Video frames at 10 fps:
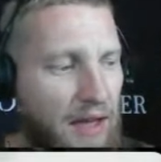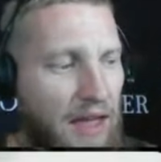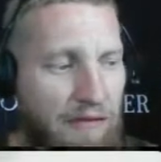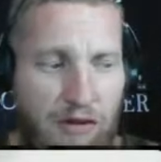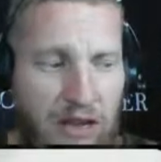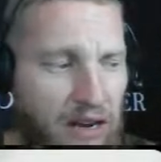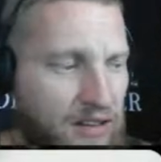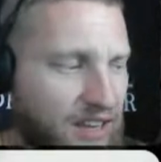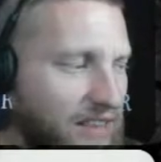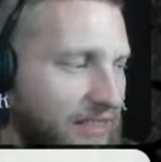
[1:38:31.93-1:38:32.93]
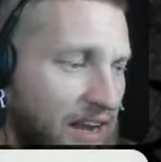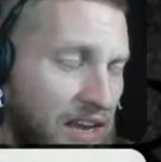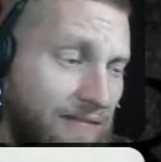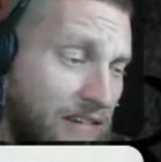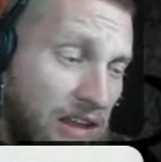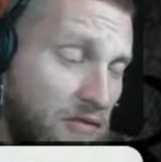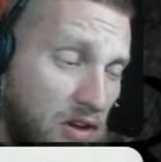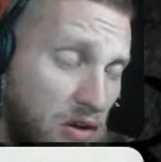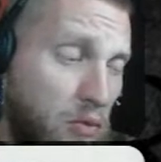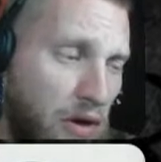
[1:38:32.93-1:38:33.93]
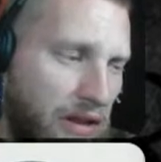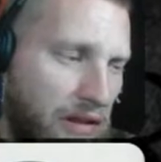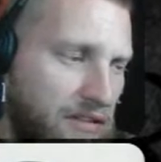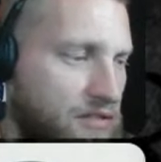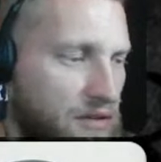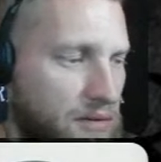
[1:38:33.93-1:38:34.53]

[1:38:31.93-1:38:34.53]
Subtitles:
every gun is like that, and every good one at least.